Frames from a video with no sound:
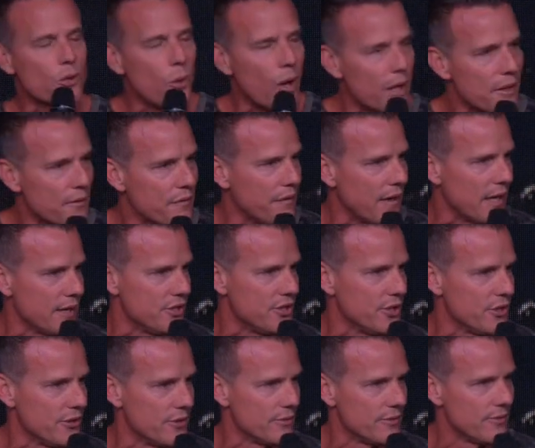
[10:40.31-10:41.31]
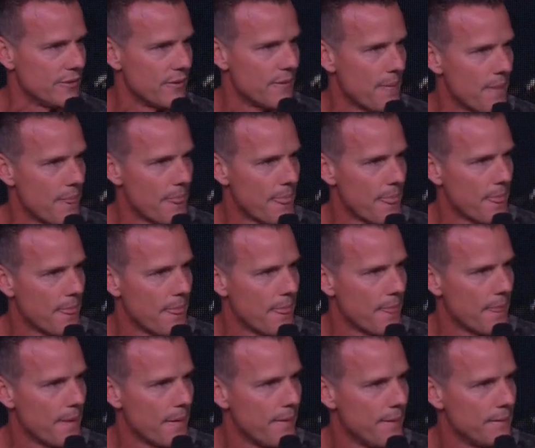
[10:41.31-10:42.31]
qualifies you.
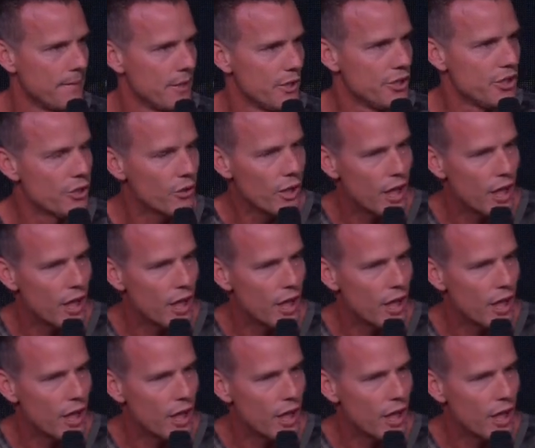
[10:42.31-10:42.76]
Your